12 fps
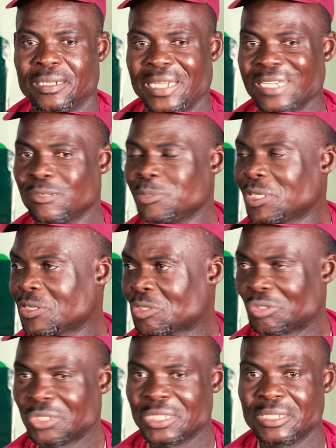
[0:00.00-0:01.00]
leguminous
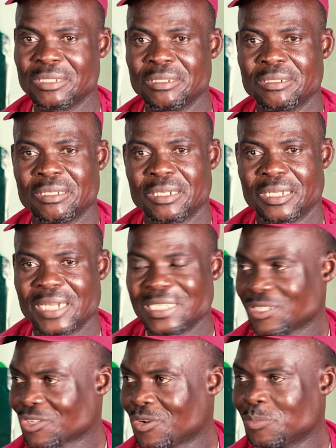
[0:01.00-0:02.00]
tree that
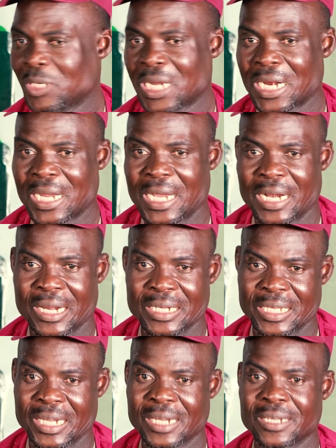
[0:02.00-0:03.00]
is common
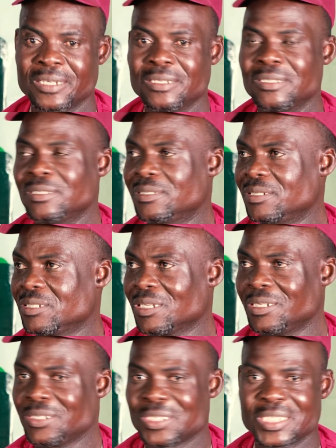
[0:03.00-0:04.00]
around here is
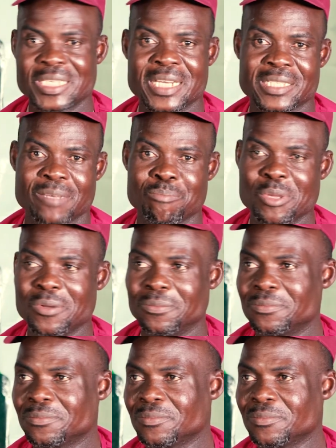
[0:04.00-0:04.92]
Gliricidia sepium,